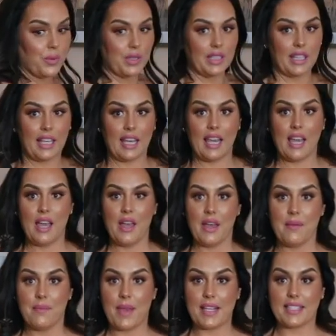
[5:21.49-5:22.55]
really
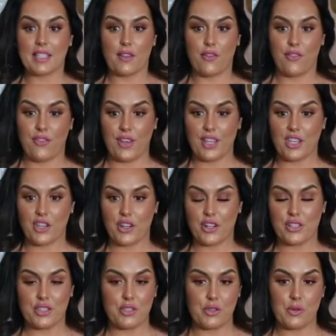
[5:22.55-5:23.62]
makes the
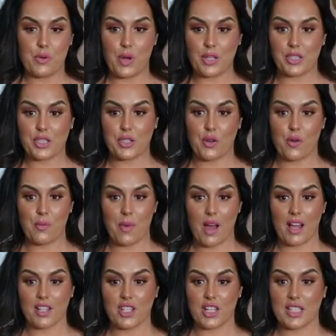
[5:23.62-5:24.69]
figure do so
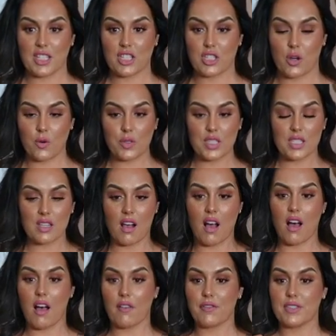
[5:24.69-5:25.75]
much. It's so
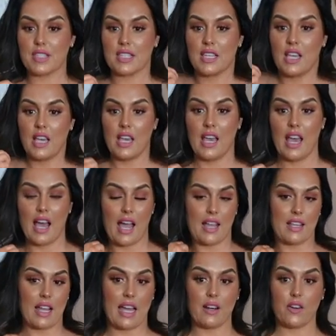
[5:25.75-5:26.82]
soft
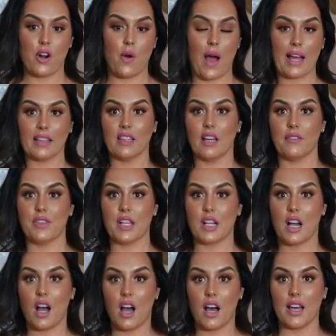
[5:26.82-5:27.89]
I, I don't know, I love the
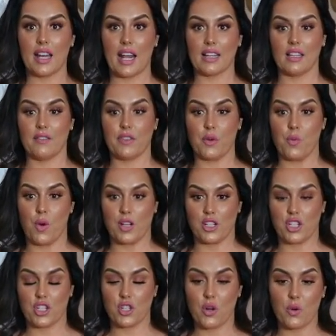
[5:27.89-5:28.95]
cut, I love the one
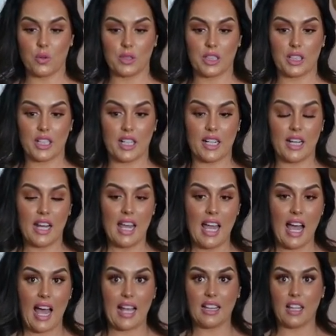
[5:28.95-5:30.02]
shoulder,
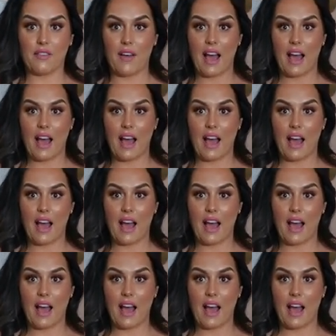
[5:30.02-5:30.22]
I love